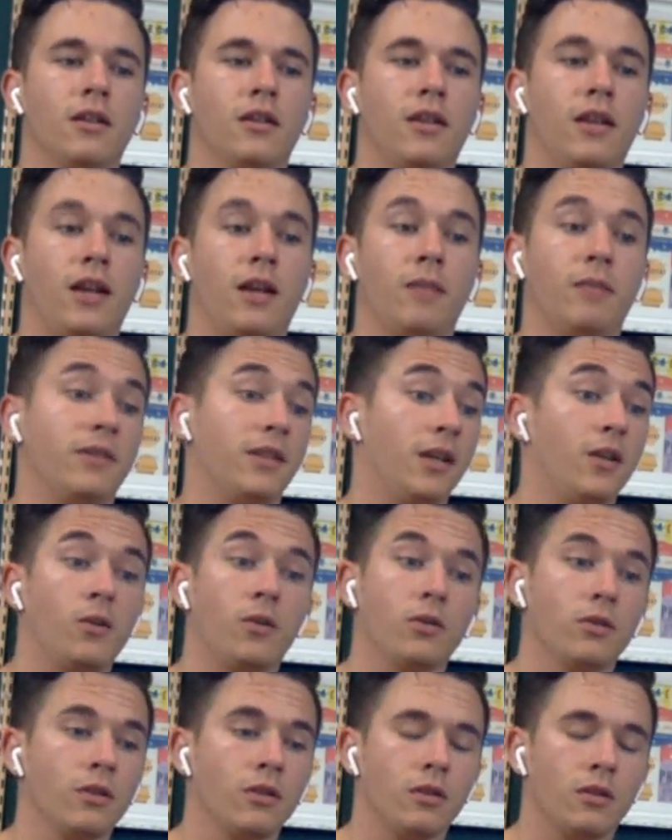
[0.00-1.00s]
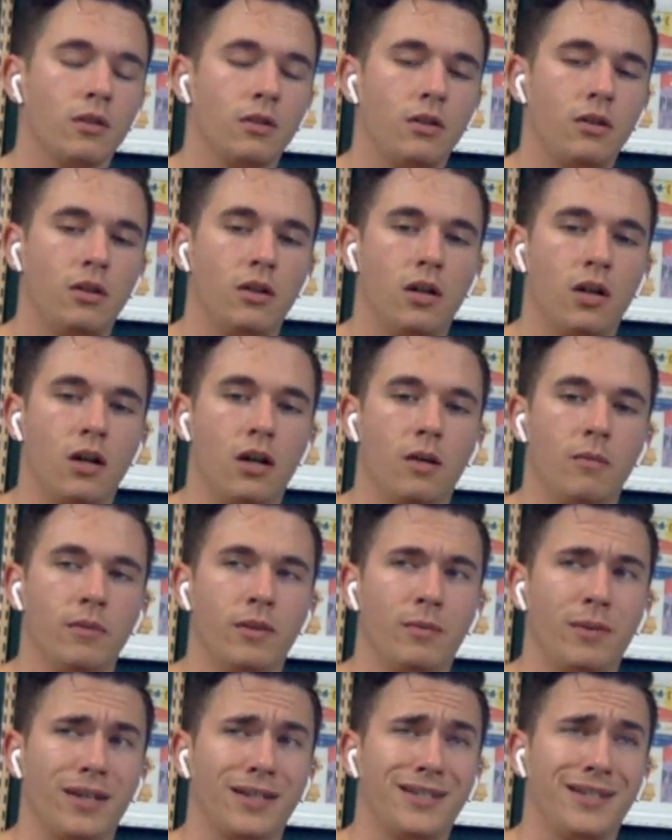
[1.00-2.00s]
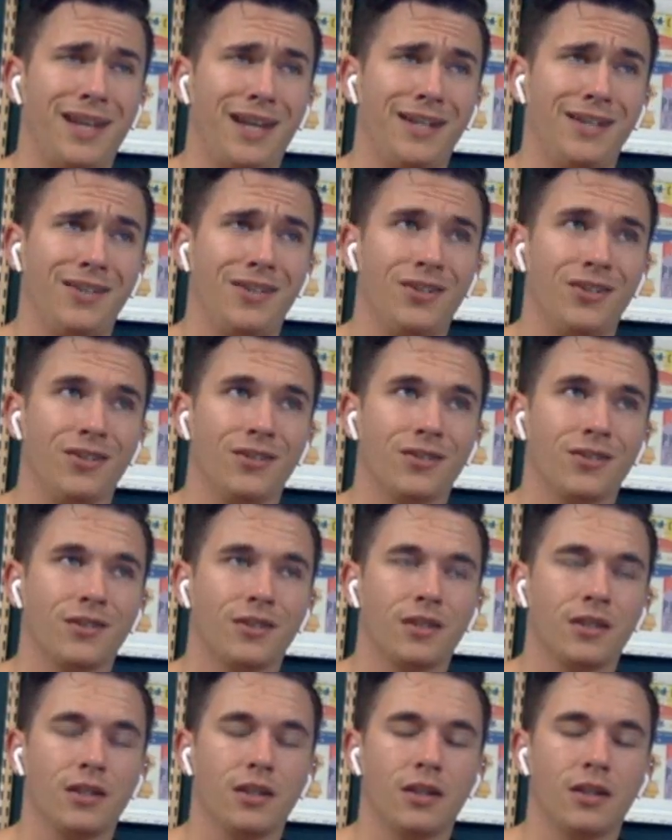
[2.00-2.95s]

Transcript: that I'm single in the past 10 years.